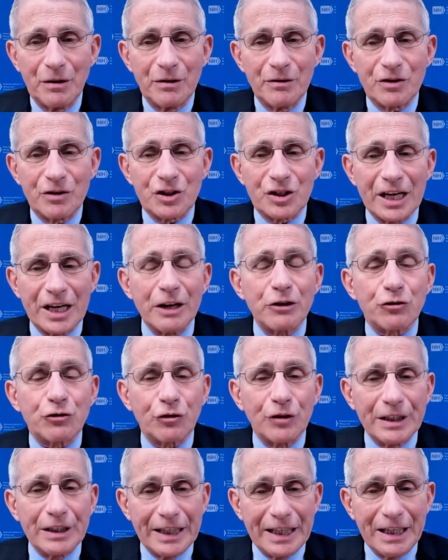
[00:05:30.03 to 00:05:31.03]

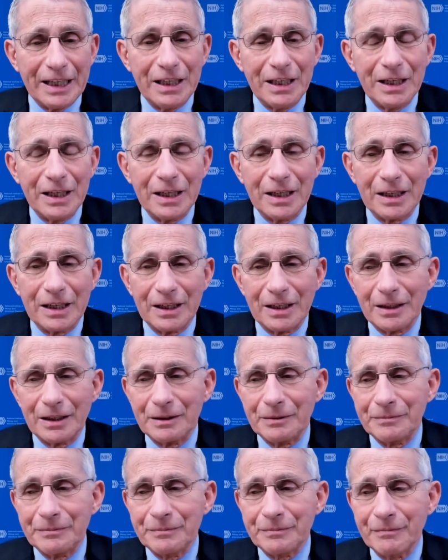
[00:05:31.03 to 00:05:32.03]
centrally,
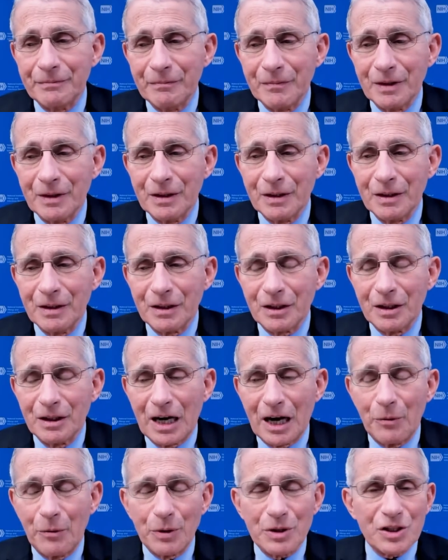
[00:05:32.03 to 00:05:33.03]

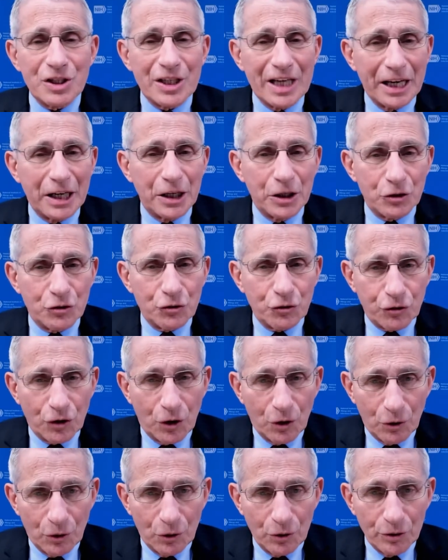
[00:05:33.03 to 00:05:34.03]
I wouldn't say
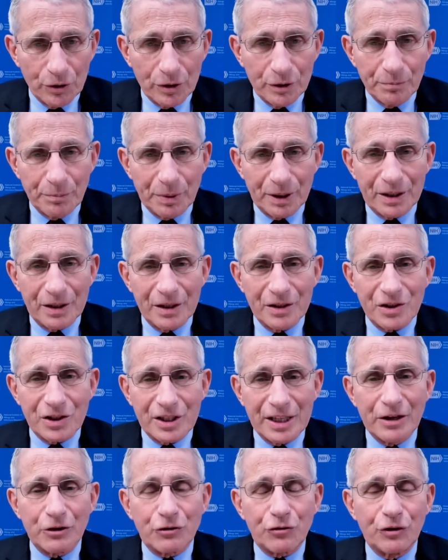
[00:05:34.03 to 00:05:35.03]
controlled, but
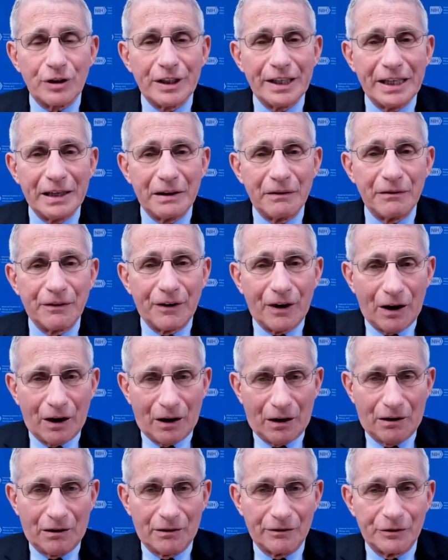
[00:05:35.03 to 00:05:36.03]
centrally
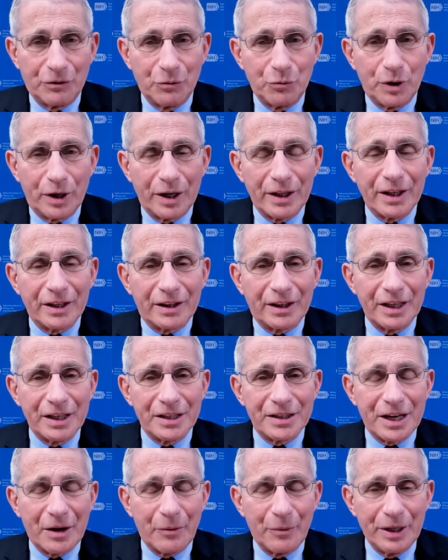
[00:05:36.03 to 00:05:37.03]
involved. One of the
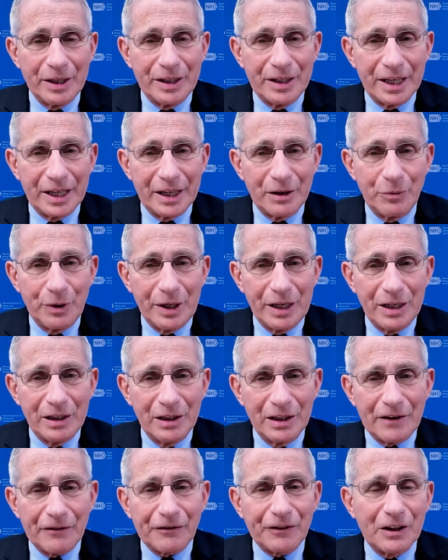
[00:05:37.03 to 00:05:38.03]
things that we did, we
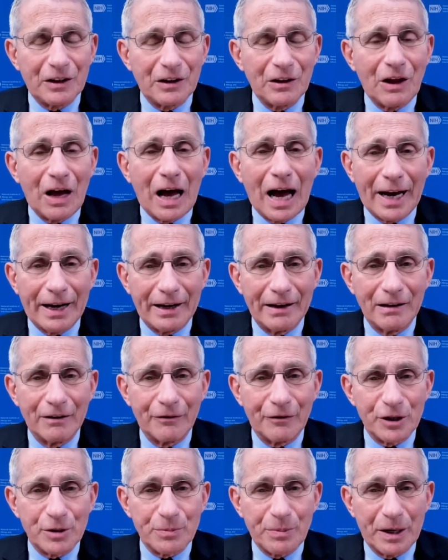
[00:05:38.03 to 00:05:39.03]
left a lot
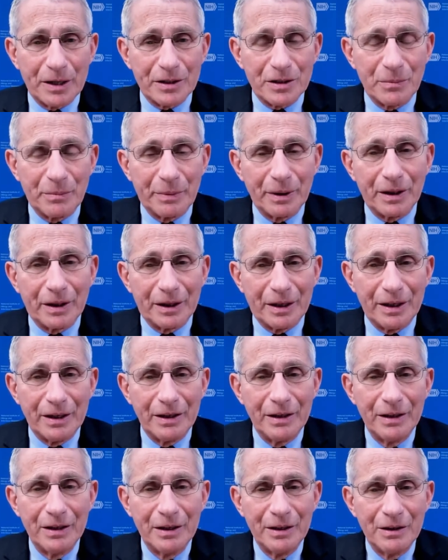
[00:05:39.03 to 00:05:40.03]
of
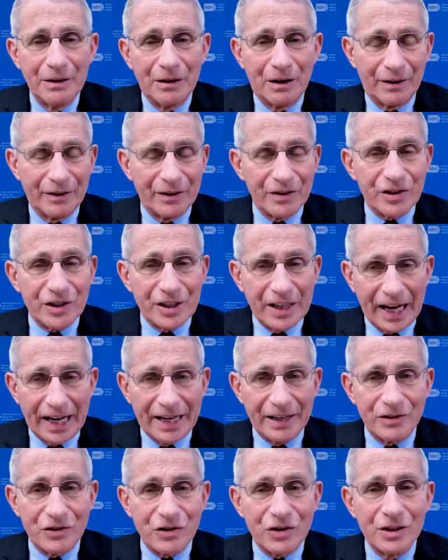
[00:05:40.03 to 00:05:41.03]
responsibility on the
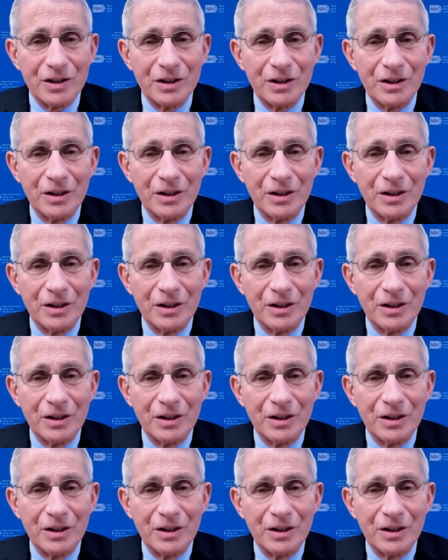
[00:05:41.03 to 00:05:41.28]
states